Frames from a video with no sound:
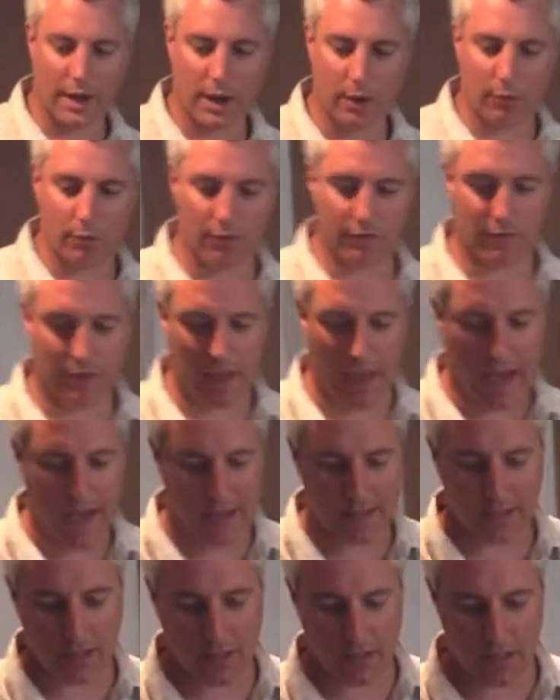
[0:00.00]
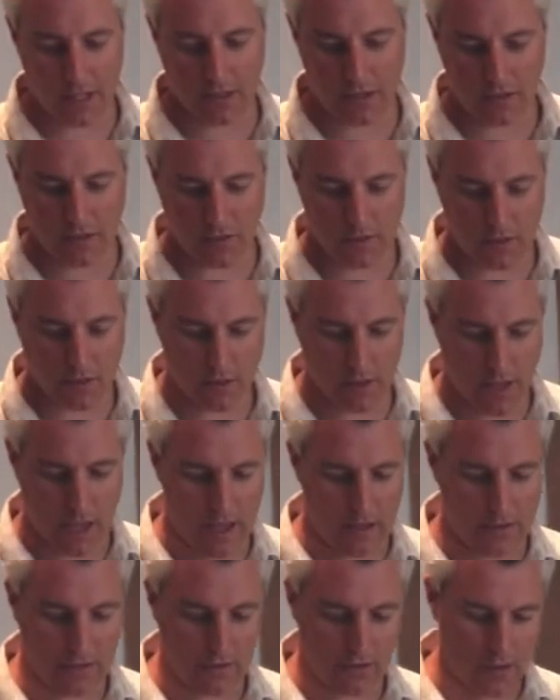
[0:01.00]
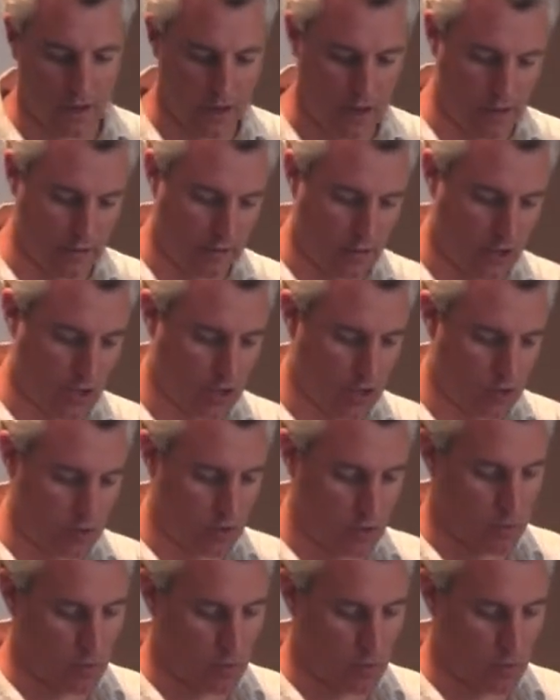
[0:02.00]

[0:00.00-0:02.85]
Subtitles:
we've got these, as I showed you,